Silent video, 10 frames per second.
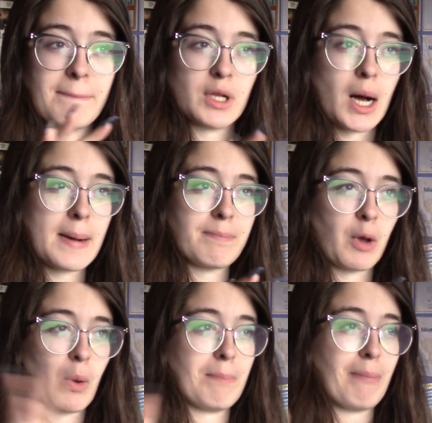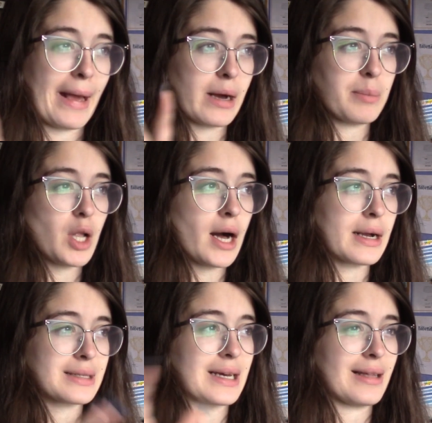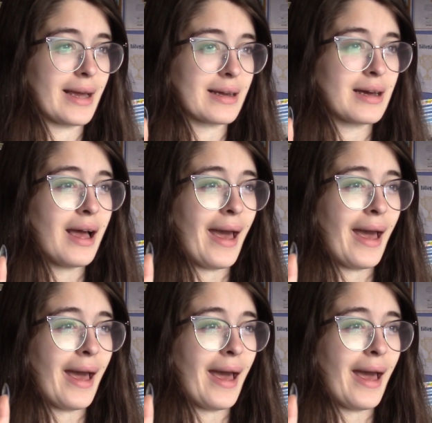plot, like one mega plot, because I like